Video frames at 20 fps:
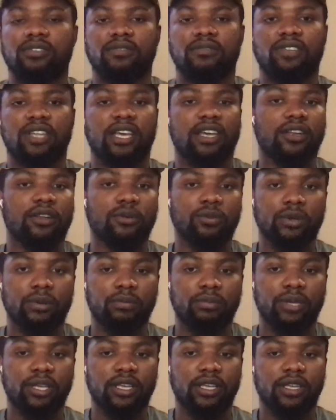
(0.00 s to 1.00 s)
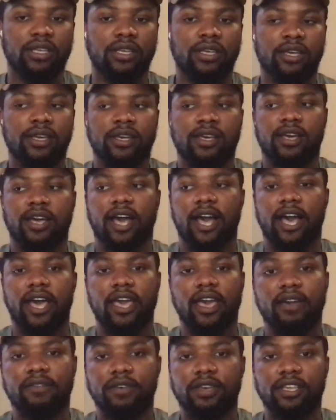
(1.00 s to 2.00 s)
of data would be I
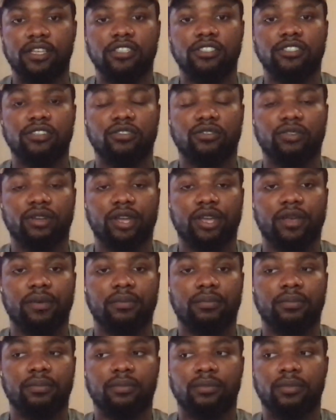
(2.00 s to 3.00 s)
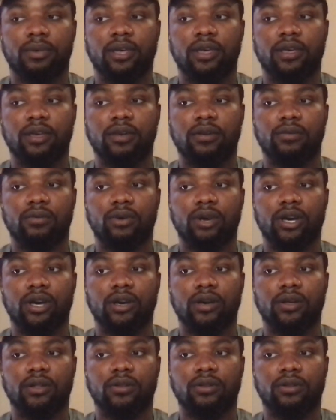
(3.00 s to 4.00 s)
have an Instagram
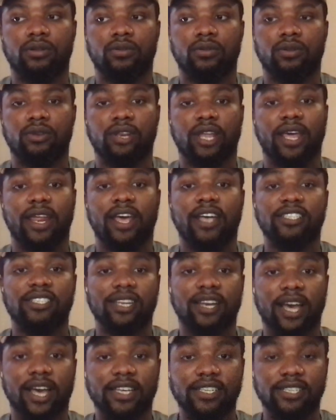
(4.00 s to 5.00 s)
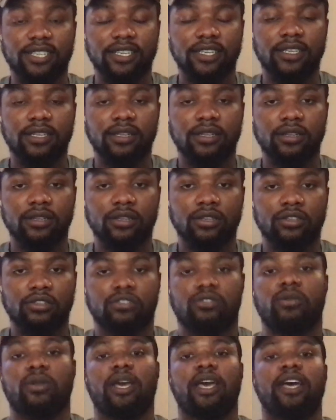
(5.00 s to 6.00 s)
uh, that has an ID,
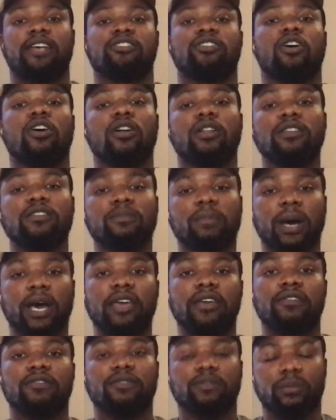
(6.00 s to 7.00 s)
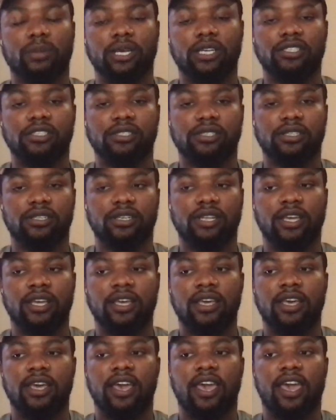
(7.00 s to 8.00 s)
so that has all of my information.
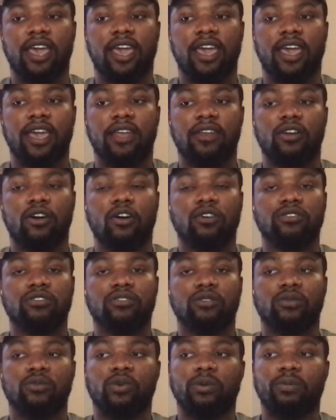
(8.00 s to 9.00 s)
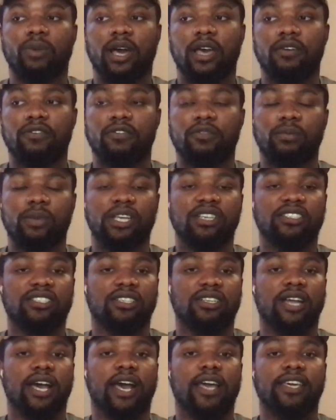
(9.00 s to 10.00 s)
And also with my
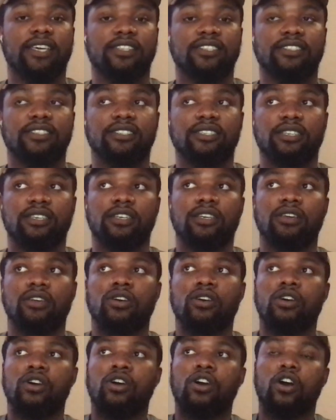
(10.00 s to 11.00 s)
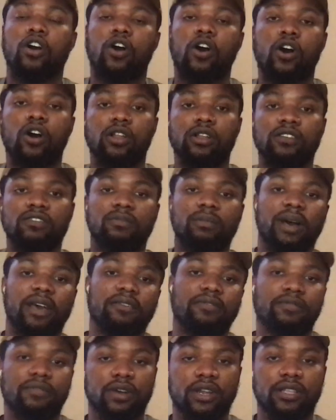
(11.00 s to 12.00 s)
information, I can see all of my
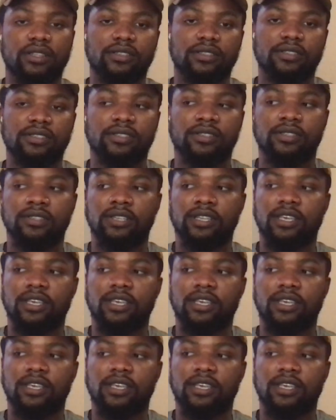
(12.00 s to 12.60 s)
friends.